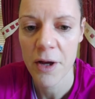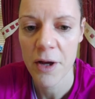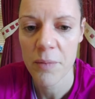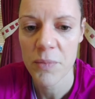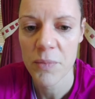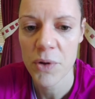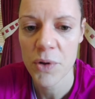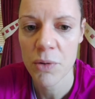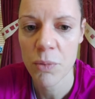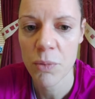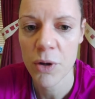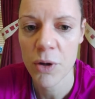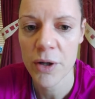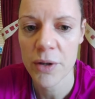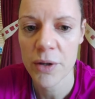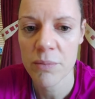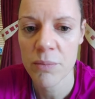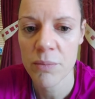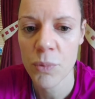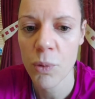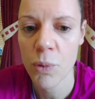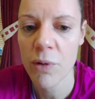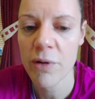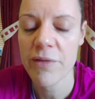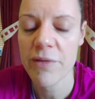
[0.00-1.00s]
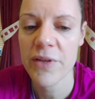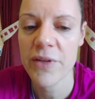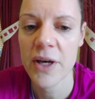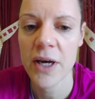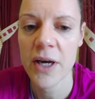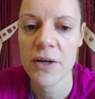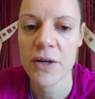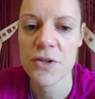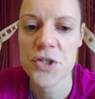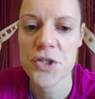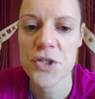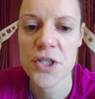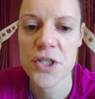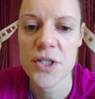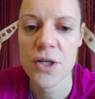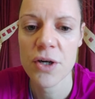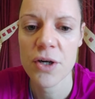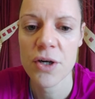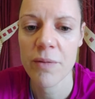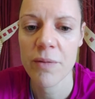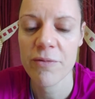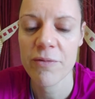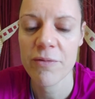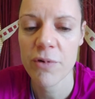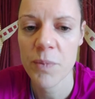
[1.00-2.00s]
You want more of the energy to
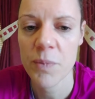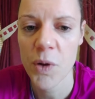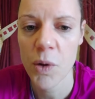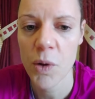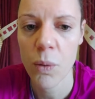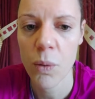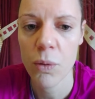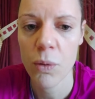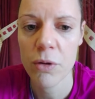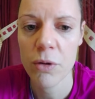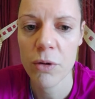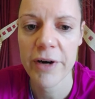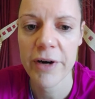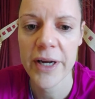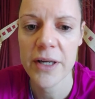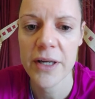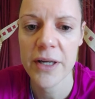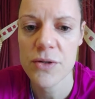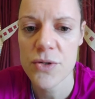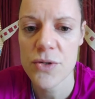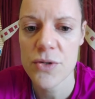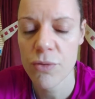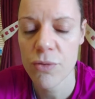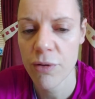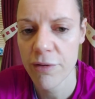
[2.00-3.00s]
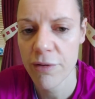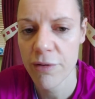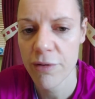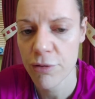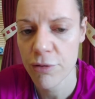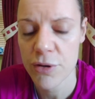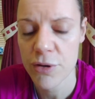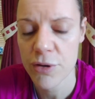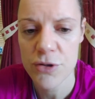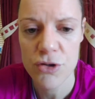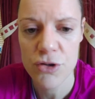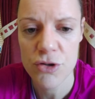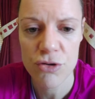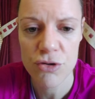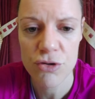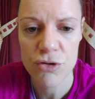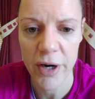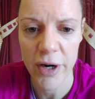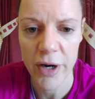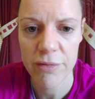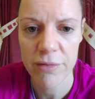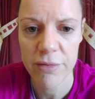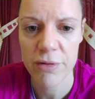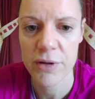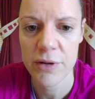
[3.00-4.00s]
come from the whole grains or fruits or
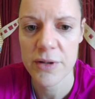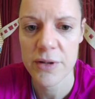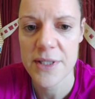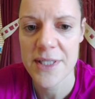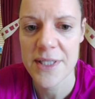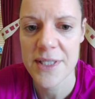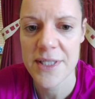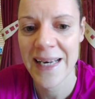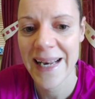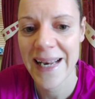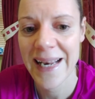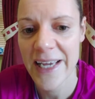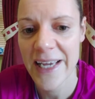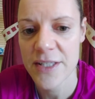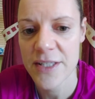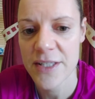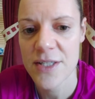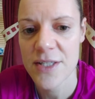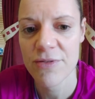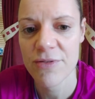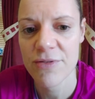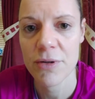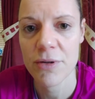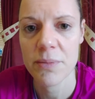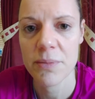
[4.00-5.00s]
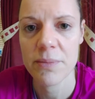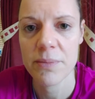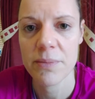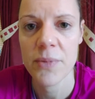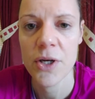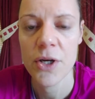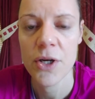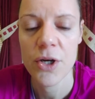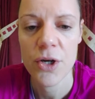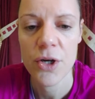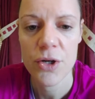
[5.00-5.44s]
dried fruits and less from